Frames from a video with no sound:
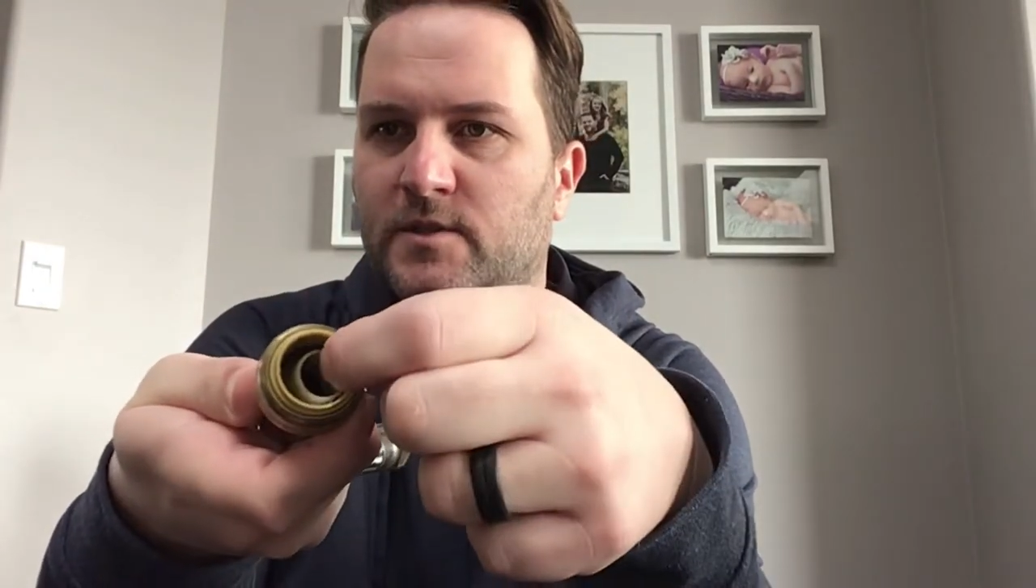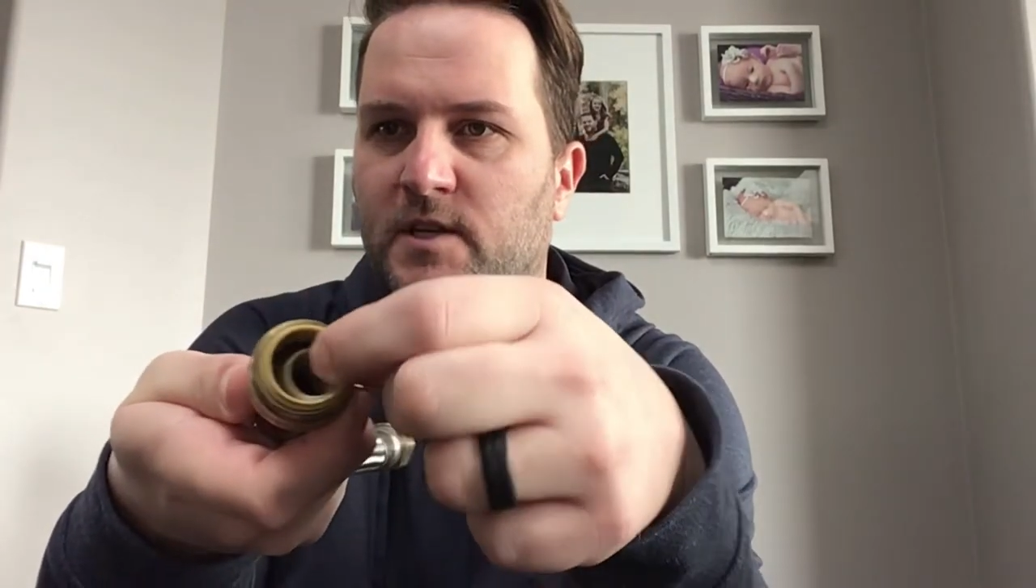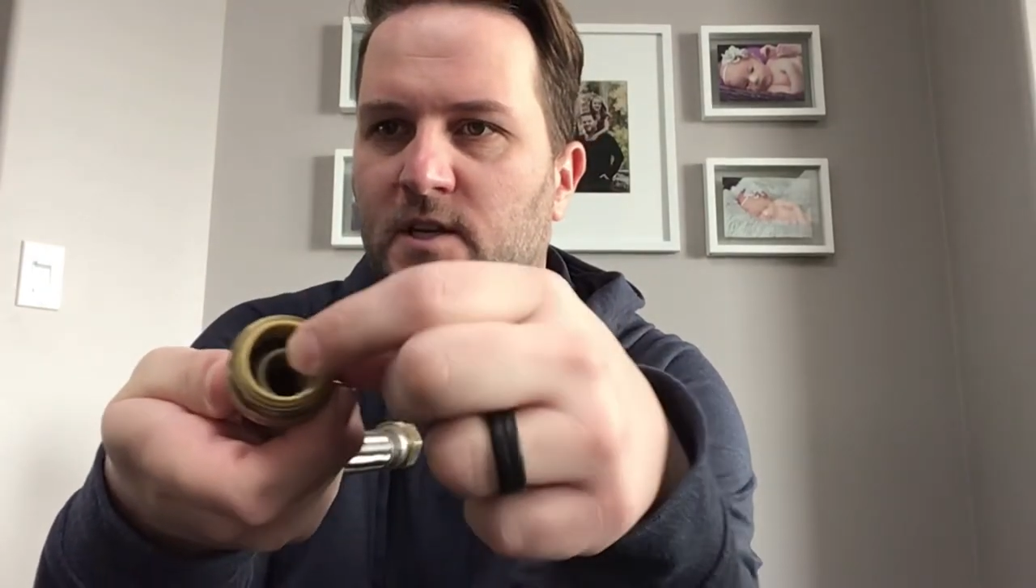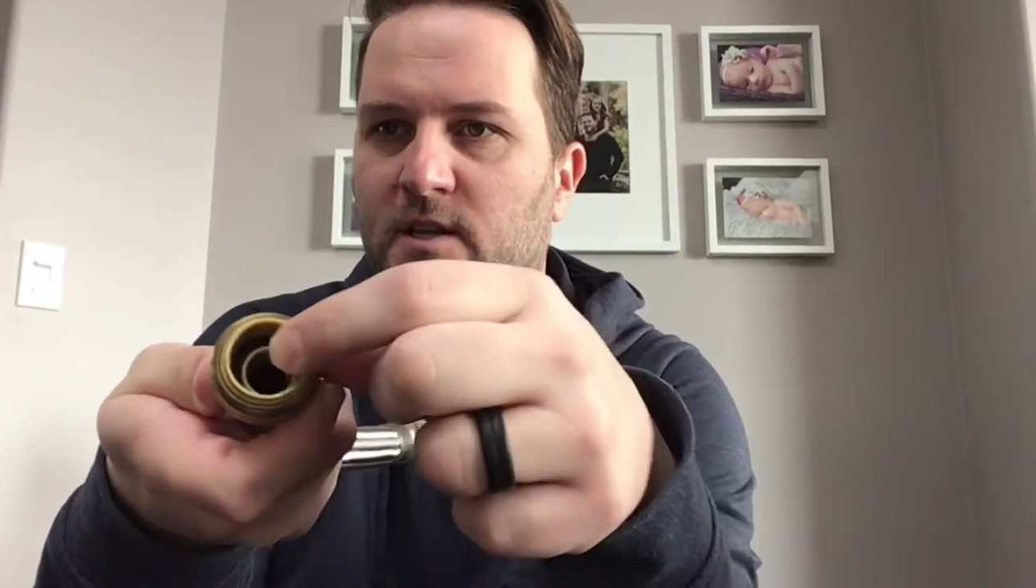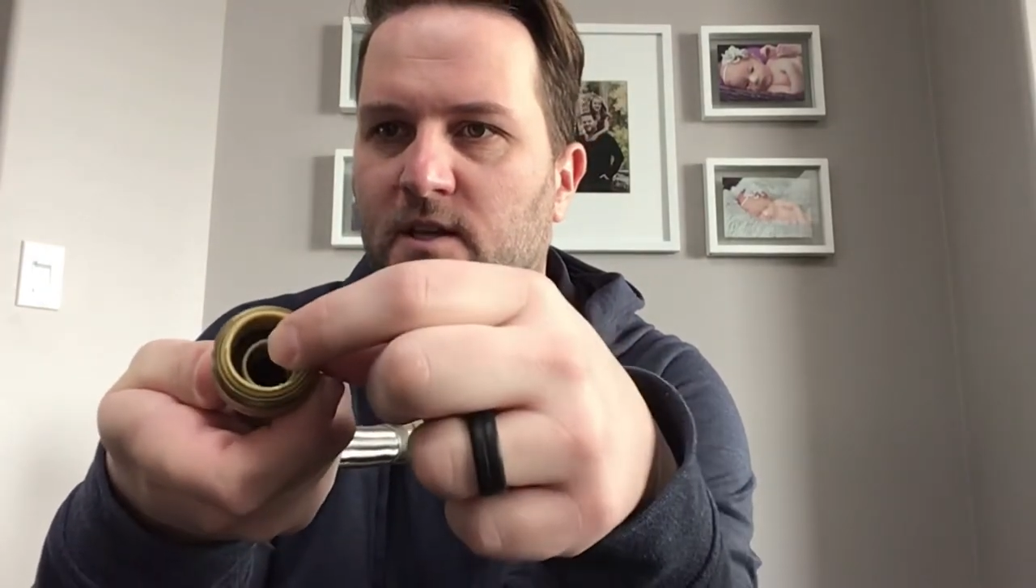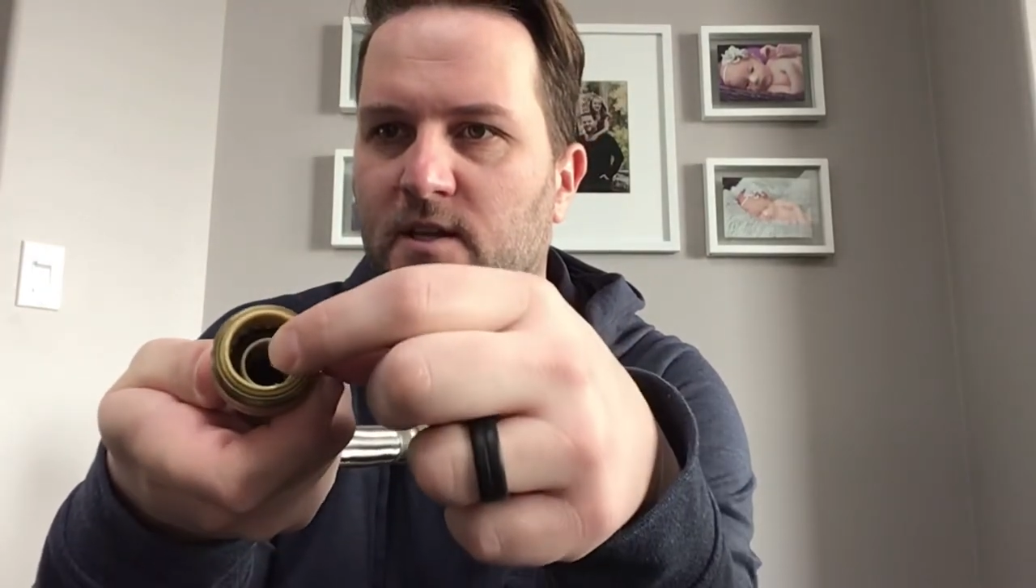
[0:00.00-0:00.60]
teeth